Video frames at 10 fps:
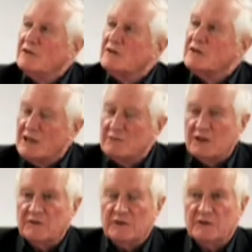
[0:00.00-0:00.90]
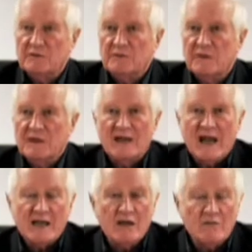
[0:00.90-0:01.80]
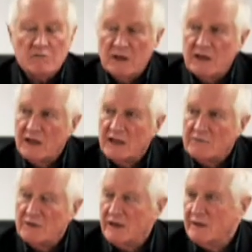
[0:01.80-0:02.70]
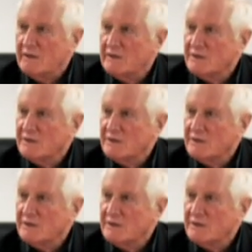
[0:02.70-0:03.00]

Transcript: cinema film had no bargaining power,